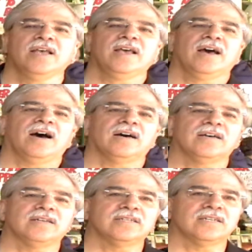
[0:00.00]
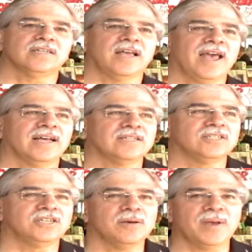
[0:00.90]

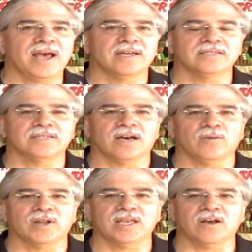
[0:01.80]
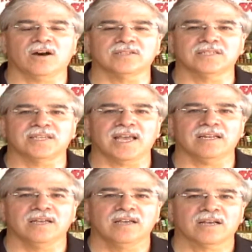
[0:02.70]
And Jim has what he calls his
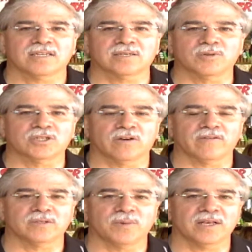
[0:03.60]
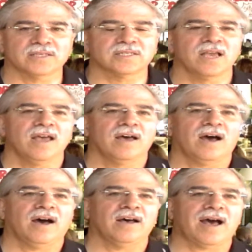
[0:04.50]
8 customer service myths.
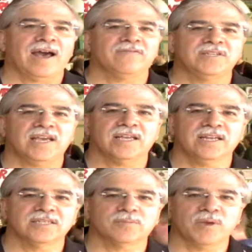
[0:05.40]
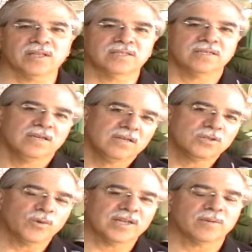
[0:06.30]
I've taken his myths,
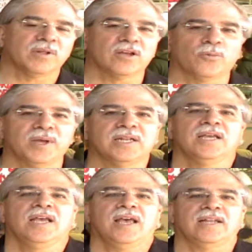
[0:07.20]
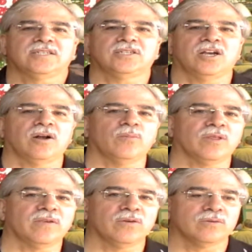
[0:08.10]
tweaked them a little bit, and to share them
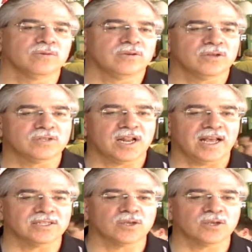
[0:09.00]
with you today.